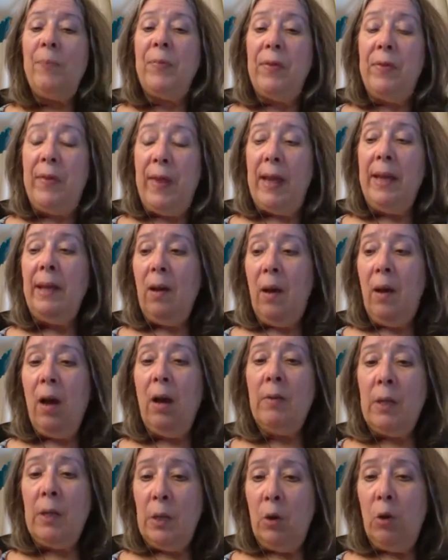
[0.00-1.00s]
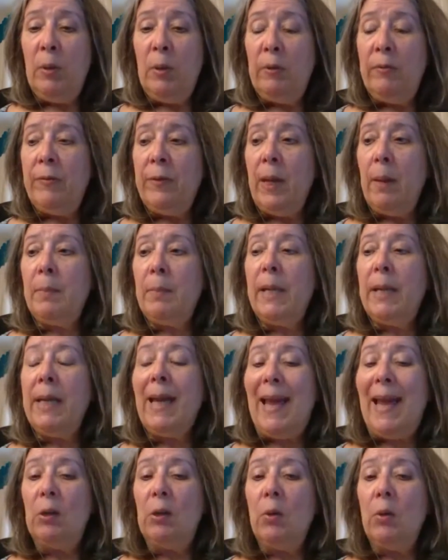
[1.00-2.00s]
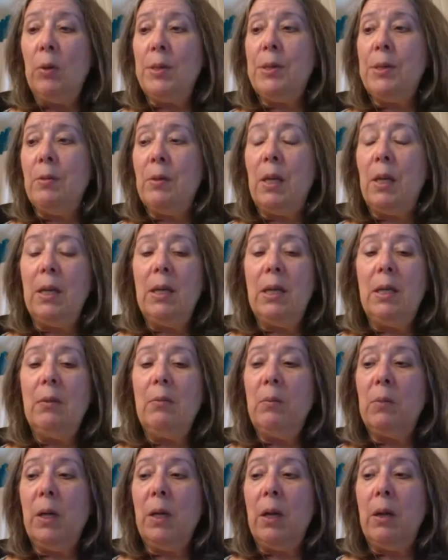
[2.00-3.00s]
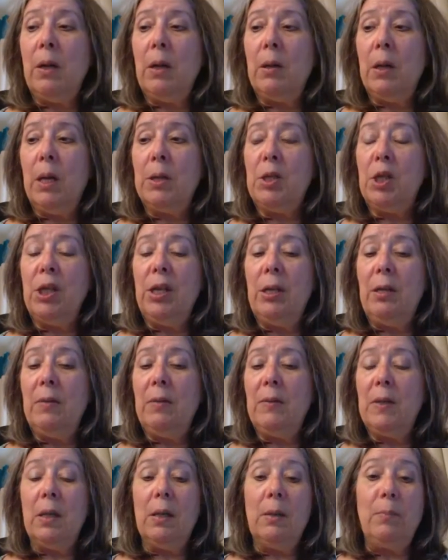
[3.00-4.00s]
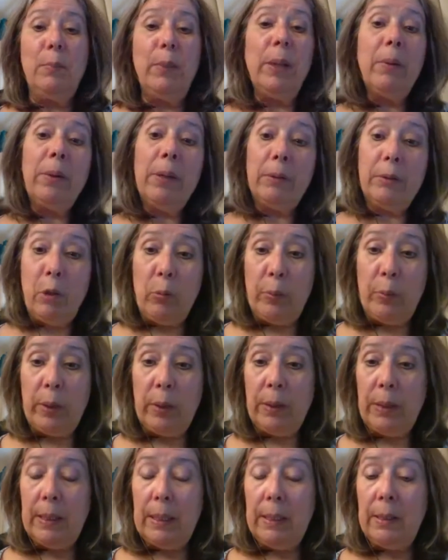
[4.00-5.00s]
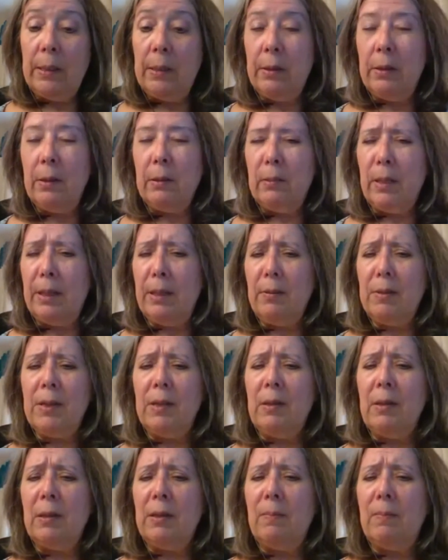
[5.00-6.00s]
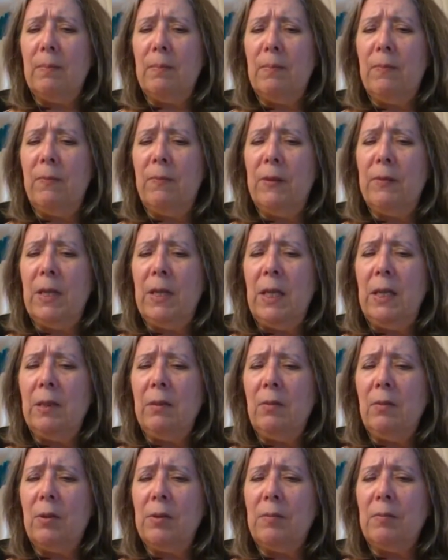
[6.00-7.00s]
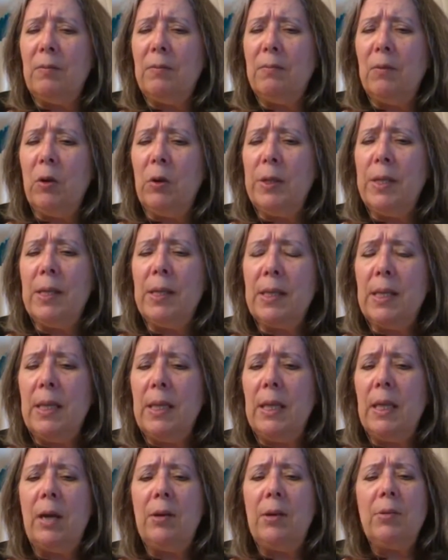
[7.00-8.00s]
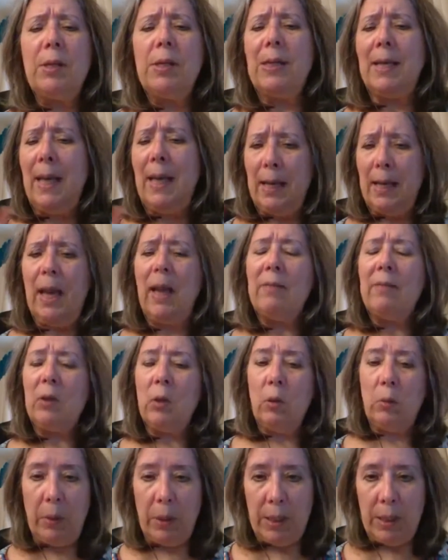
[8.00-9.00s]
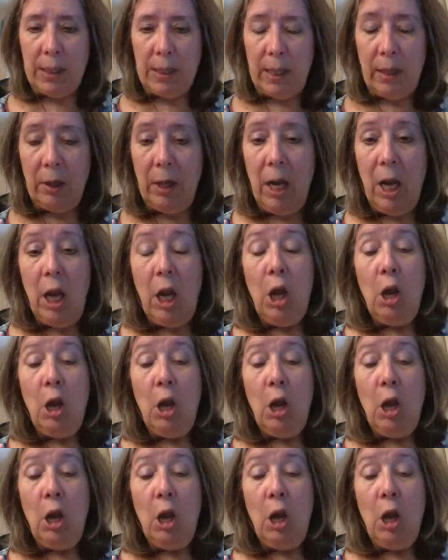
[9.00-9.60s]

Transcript: They are a noble family, and also they achieved imperial nobility in the, I think it was in the 15 or early 1600s. Again, I have it all written down.